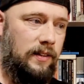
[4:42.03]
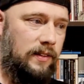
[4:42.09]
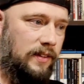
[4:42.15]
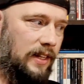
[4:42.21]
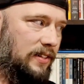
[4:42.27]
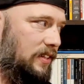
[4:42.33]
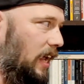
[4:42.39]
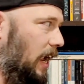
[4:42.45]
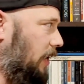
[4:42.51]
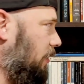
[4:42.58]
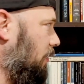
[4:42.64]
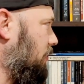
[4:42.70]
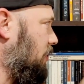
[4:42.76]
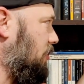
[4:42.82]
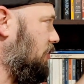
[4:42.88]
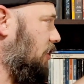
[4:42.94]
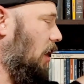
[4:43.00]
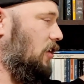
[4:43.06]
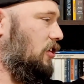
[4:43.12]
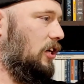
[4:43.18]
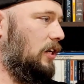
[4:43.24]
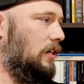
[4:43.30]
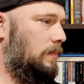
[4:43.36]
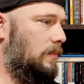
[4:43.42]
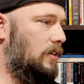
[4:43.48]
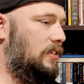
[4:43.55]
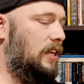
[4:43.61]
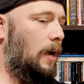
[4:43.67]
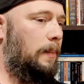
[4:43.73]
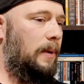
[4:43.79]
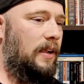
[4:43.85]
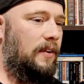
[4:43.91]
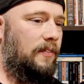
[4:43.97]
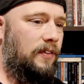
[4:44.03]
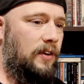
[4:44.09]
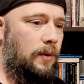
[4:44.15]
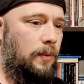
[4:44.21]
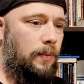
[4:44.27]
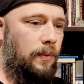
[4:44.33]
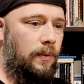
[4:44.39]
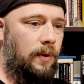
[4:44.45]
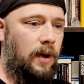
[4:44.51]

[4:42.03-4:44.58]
this kind of discussion, you tell me if you